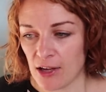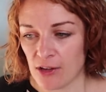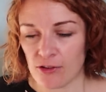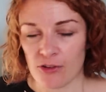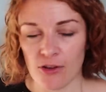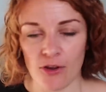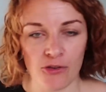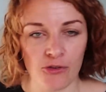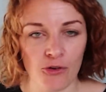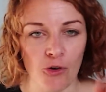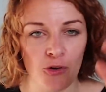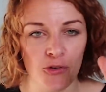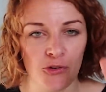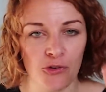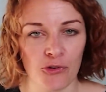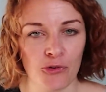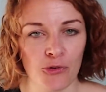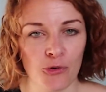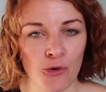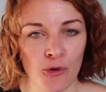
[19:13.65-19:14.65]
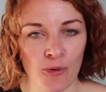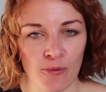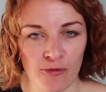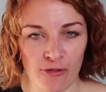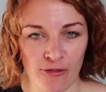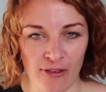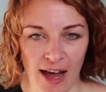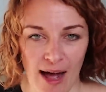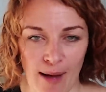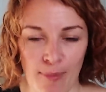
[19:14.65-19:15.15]
So it's got a storm
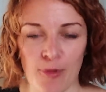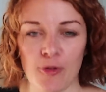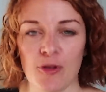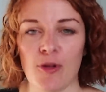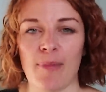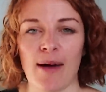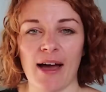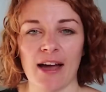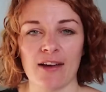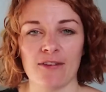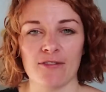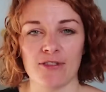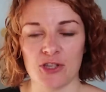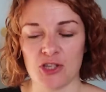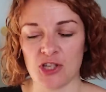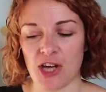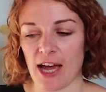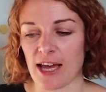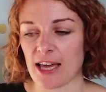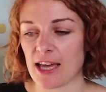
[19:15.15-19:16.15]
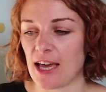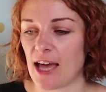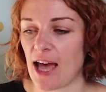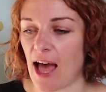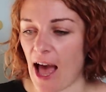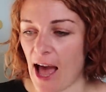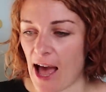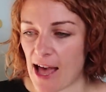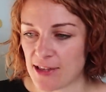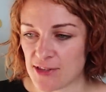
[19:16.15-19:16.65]
flap on the back of the
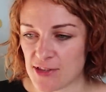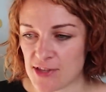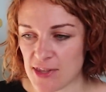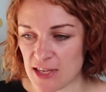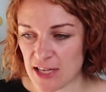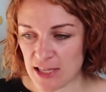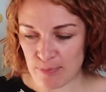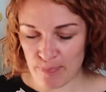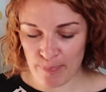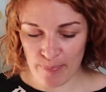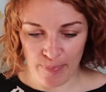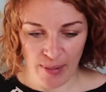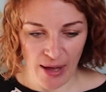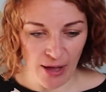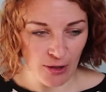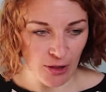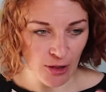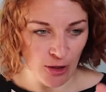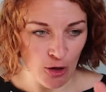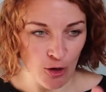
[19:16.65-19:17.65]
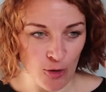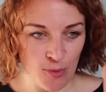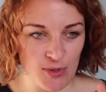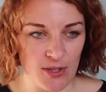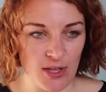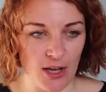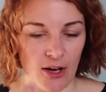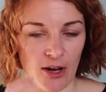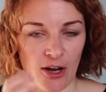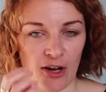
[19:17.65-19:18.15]
jacket and these belt
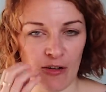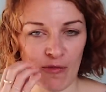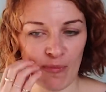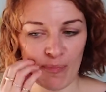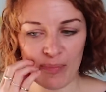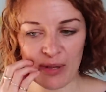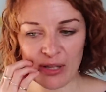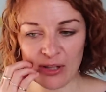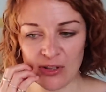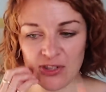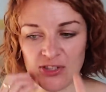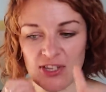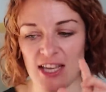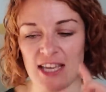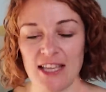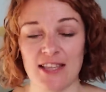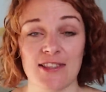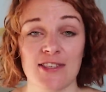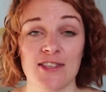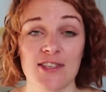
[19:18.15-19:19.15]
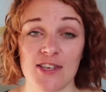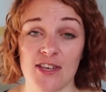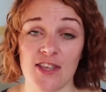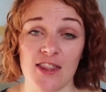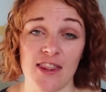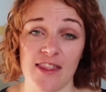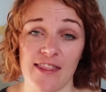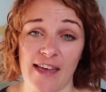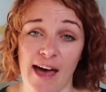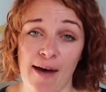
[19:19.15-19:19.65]
loops that are kind of built
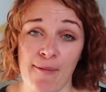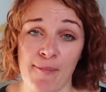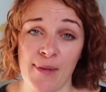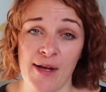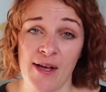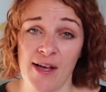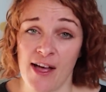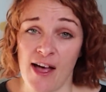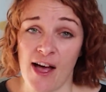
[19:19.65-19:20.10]
into them.